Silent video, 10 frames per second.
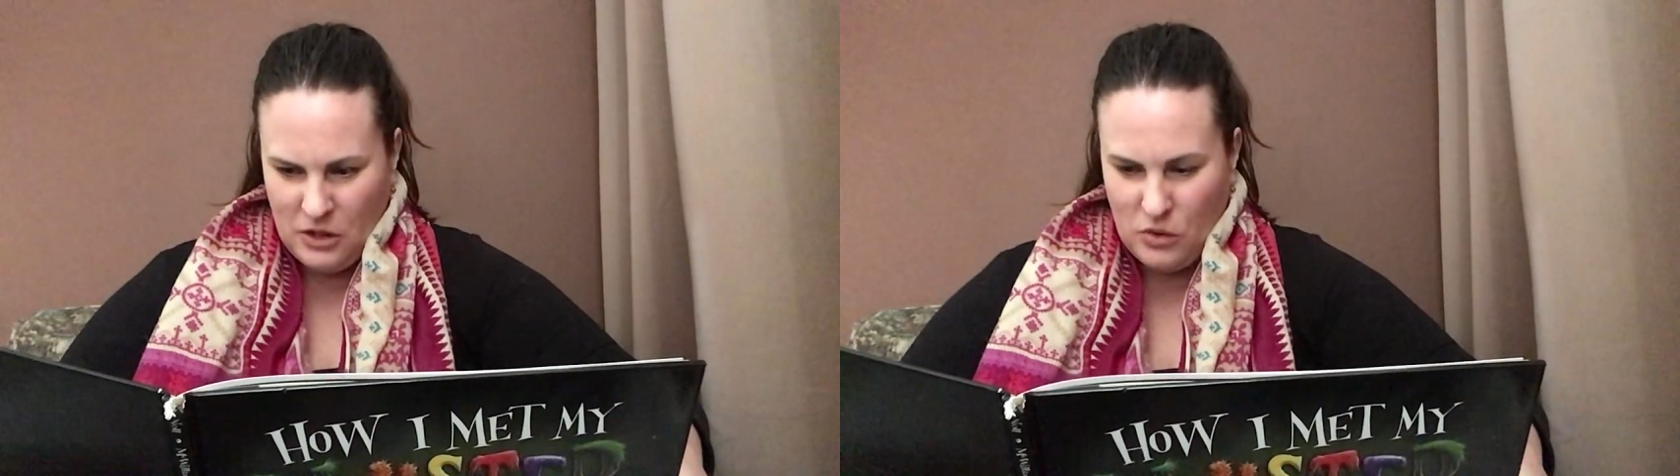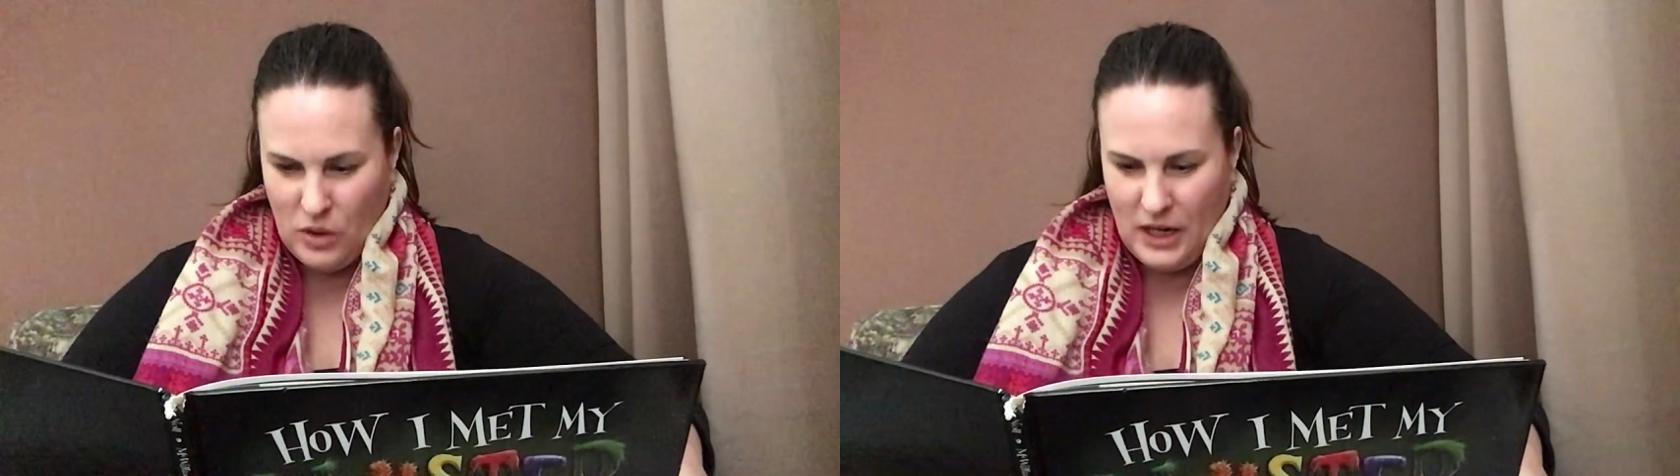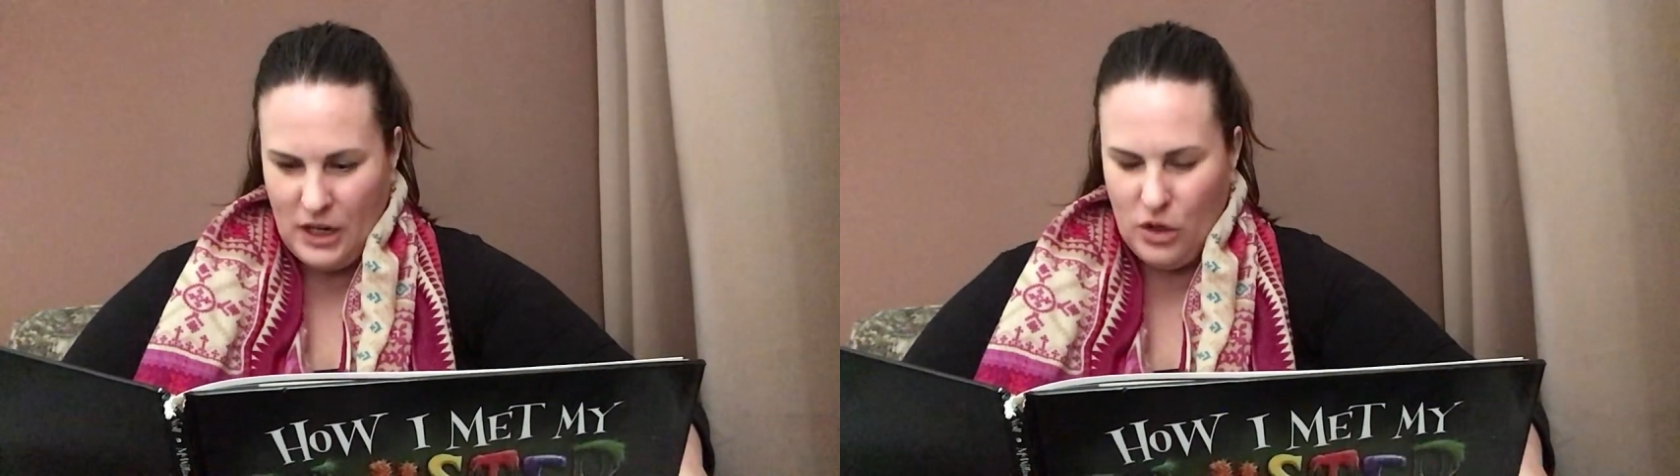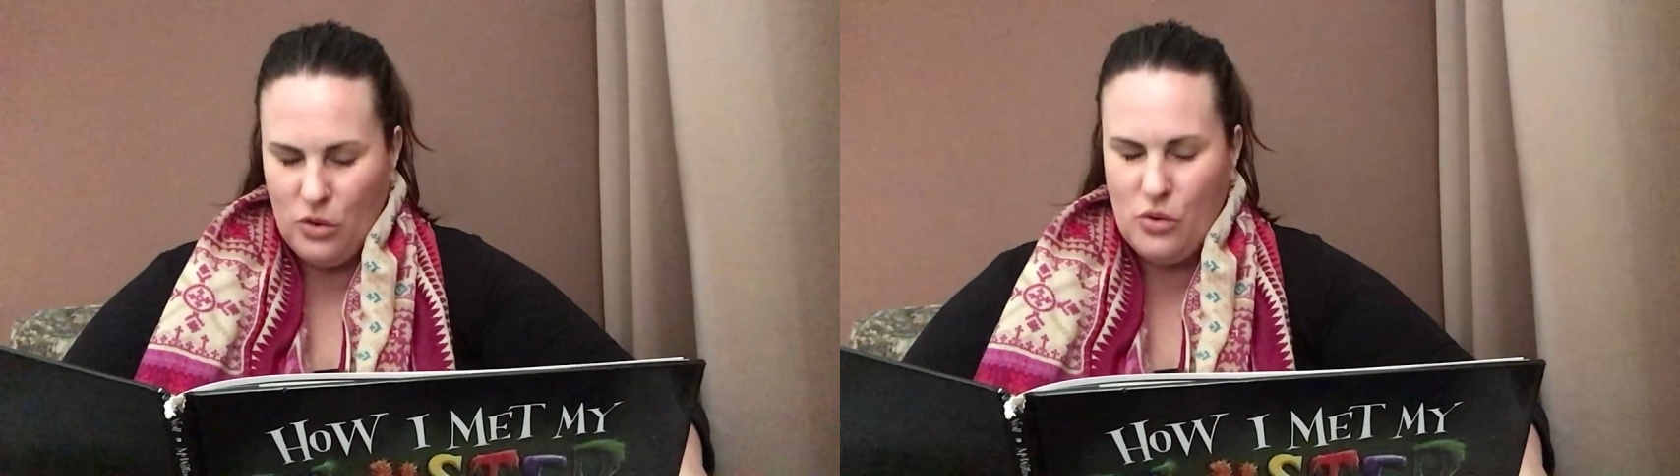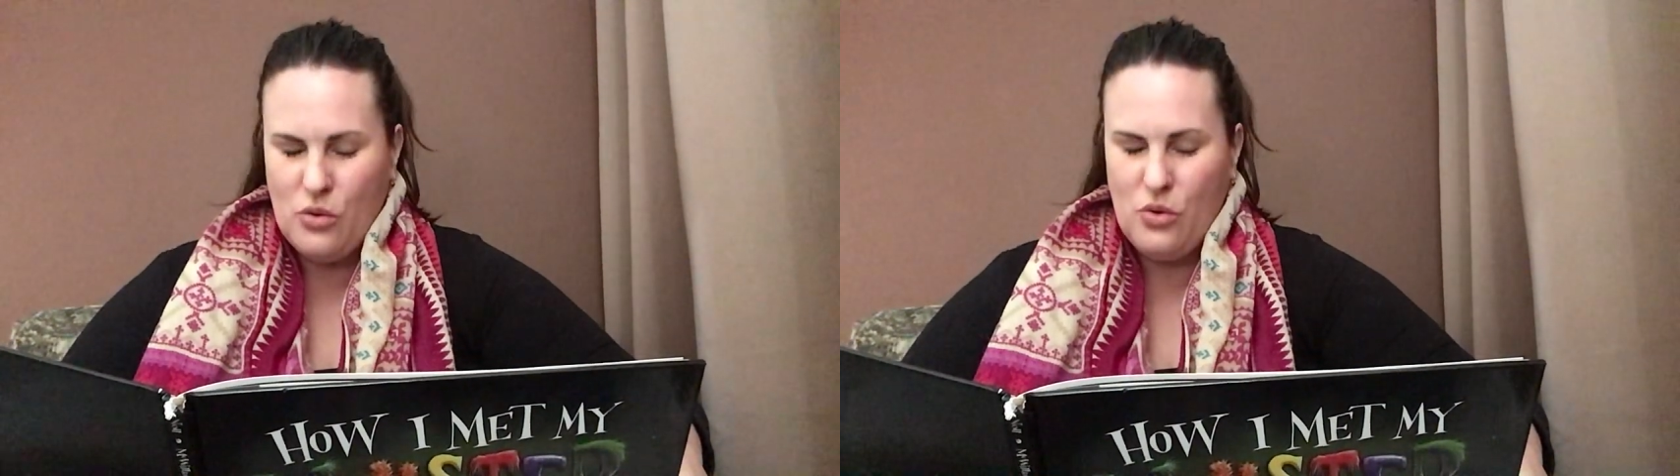Green
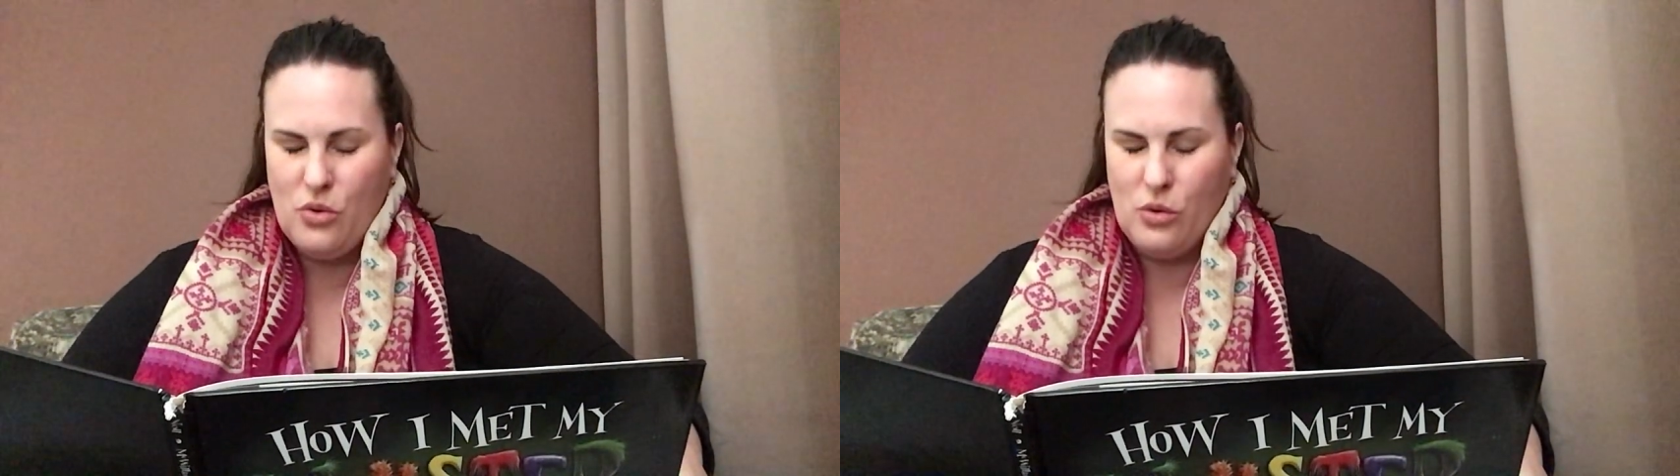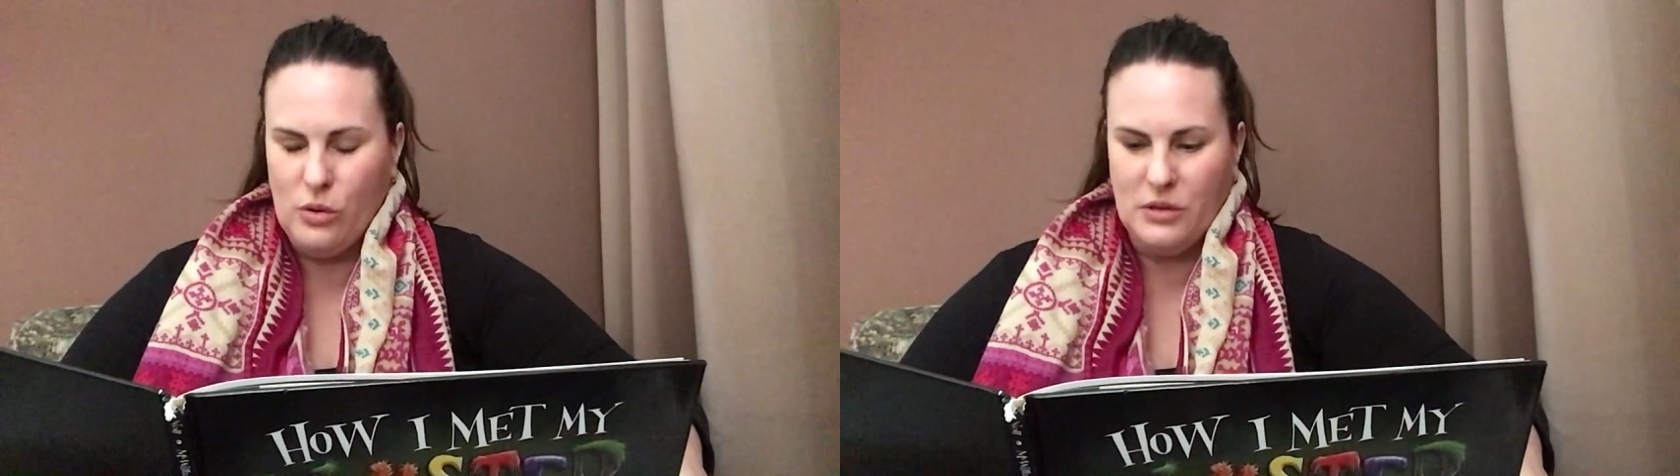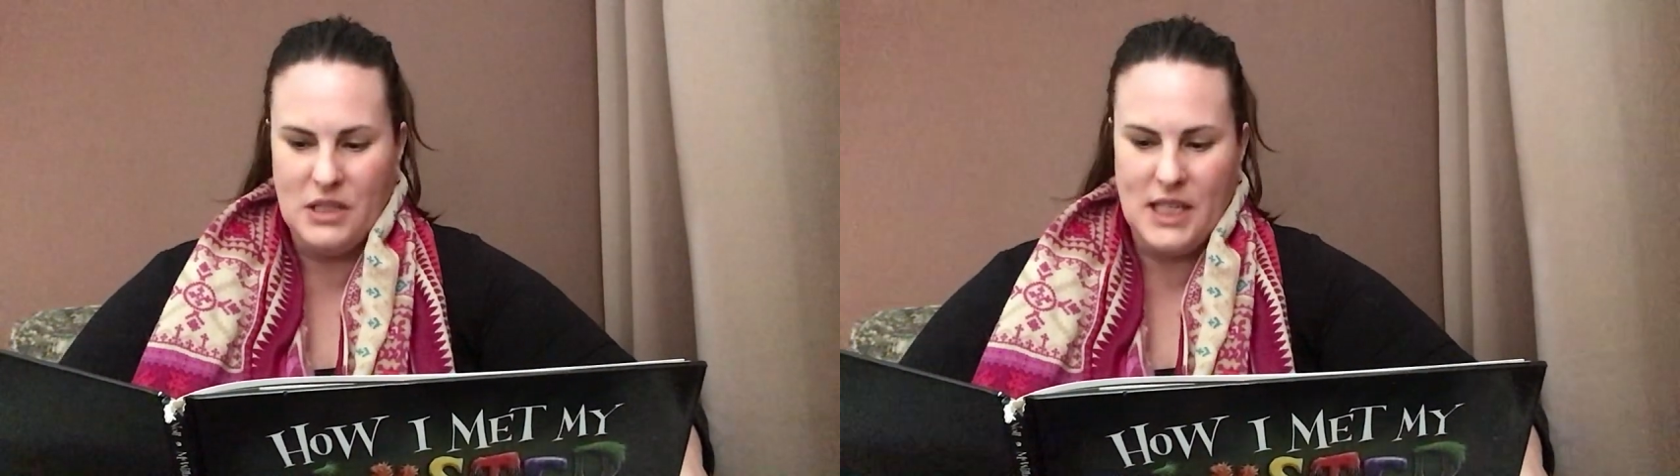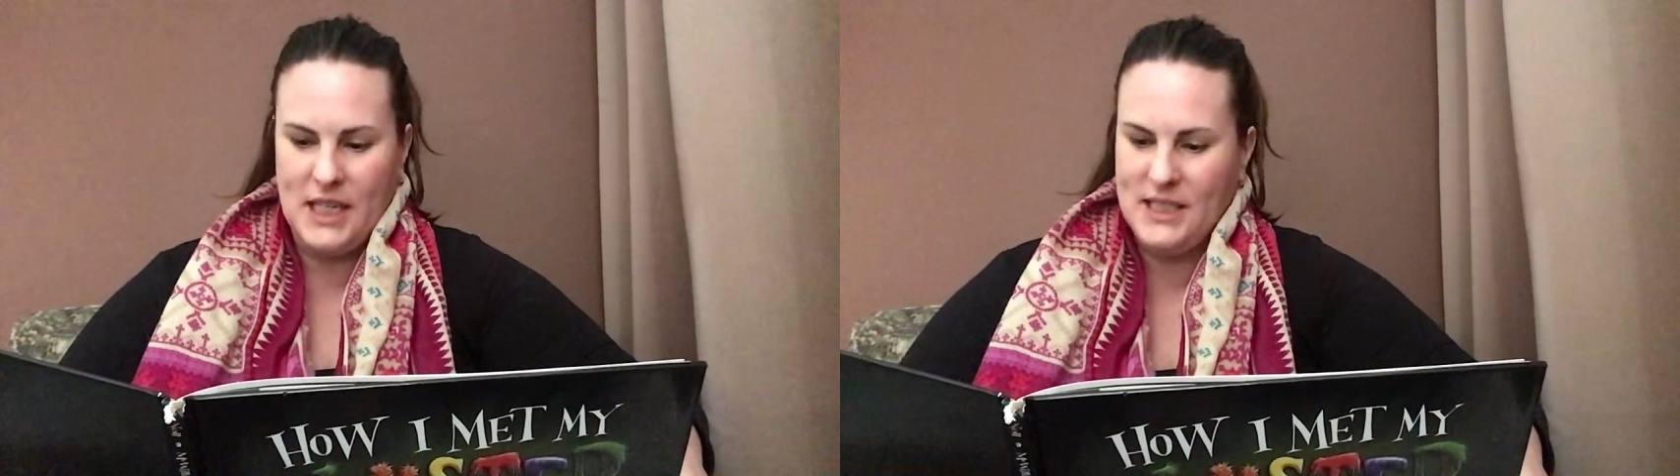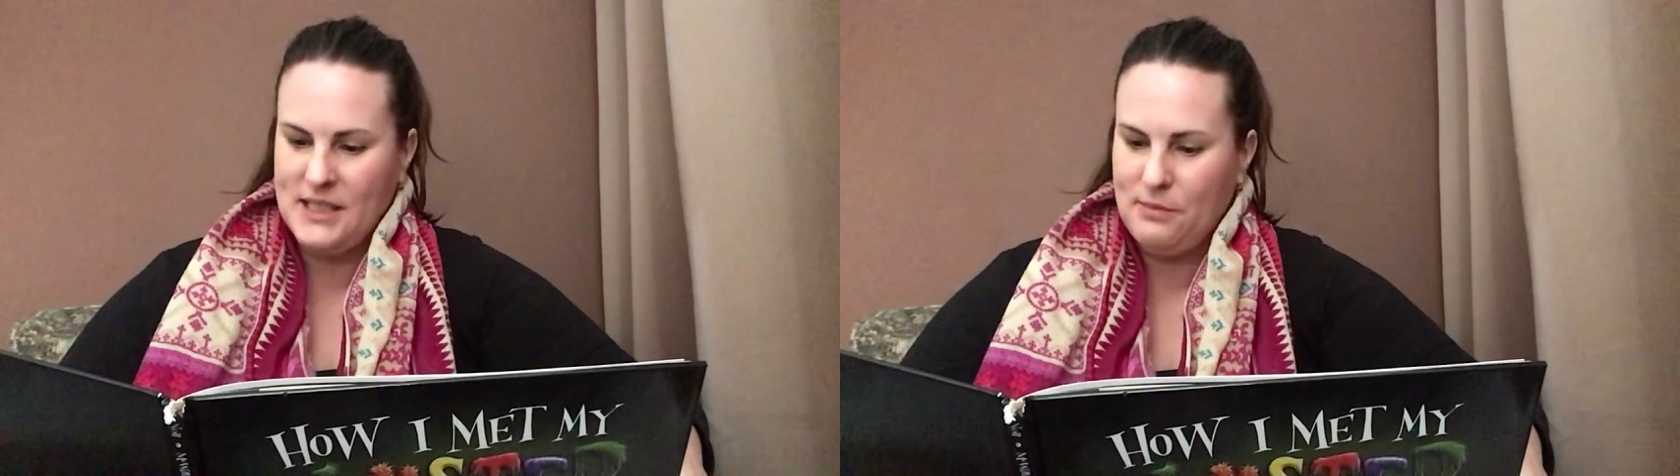ooze
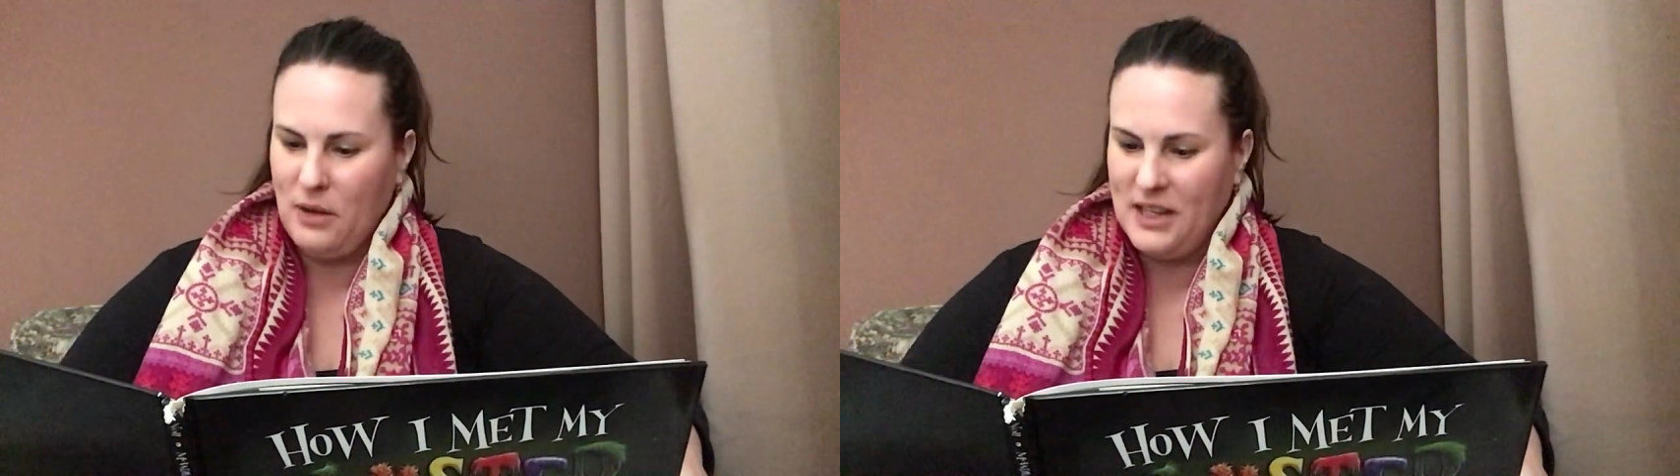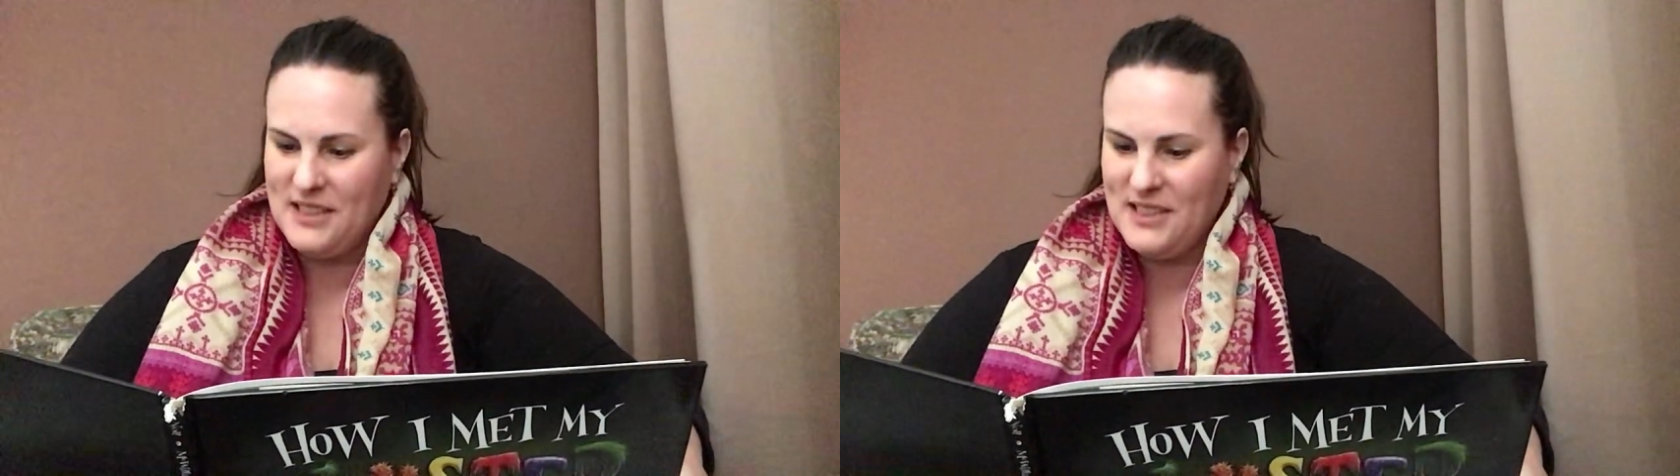spread